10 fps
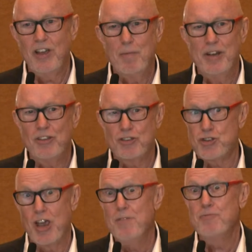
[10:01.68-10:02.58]
I mean, it's
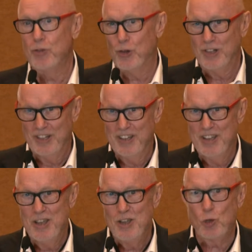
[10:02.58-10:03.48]
shameful.
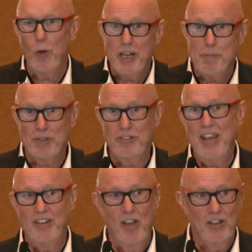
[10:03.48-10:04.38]

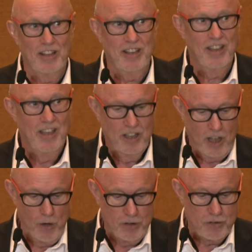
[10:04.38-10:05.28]
20% only
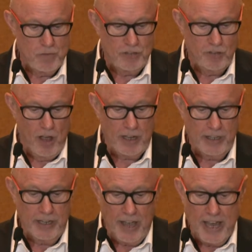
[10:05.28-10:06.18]
go into
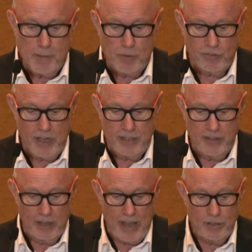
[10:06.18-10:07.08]
recycling and 80% in
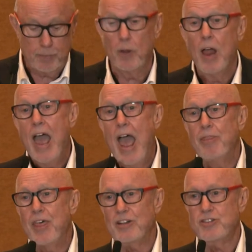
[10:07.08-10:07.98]
the landfill.
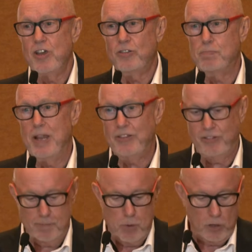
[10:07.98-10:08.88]
And that's just
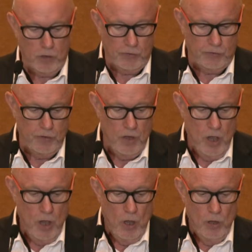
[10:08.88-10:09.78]
plastic bottles.
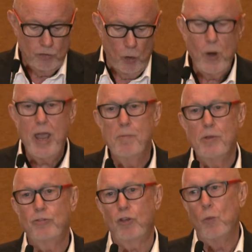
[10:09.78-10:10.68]
So
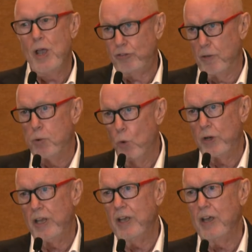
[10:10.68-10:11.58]
we're
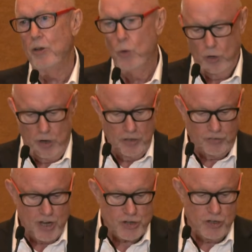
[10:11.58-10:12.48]
supporting an
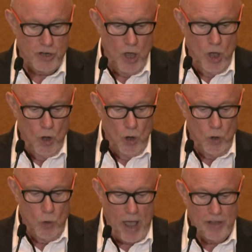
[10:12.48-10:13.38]
organisation
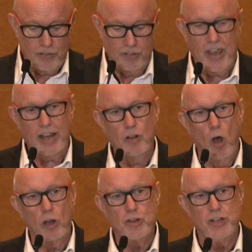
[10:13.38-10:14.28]
who has the
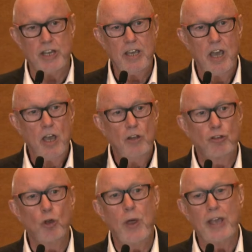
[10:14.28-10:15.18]
technology
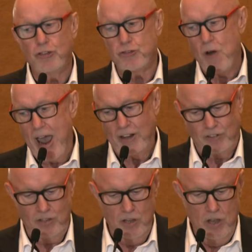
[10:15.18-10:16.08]
to
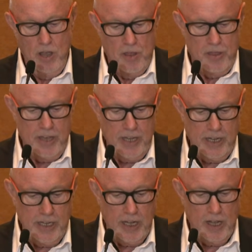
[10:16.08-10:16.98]
extract
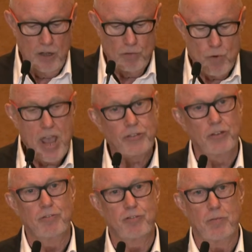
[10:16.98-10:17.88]
the
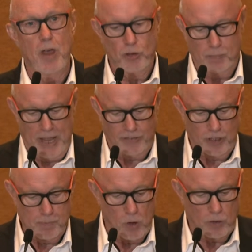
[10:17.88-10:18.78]
resin from those
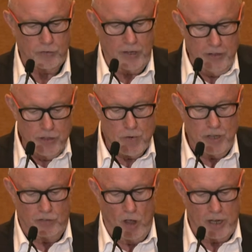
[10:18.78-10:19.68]
plastic bottles in the
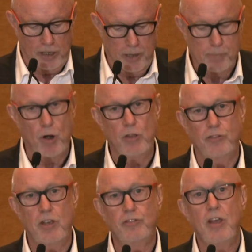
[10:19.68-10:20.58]
recycling
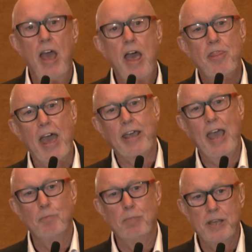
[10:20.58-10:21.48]
process that
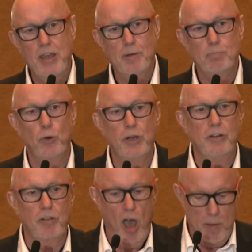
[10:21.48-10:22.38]
can be then put
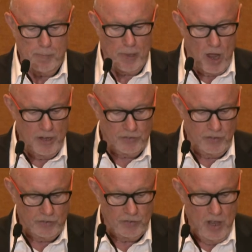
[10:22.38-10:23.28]
into home
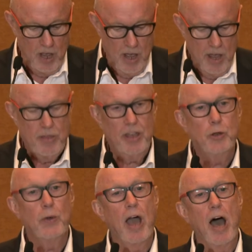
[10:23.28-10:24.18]
appliances. They're
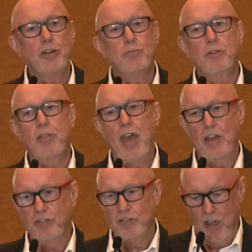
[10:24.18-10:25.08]
doing
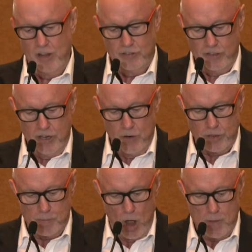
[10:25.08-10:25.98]
100,000 tonnes a year
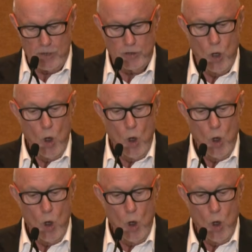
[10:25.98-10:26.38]
at the moment.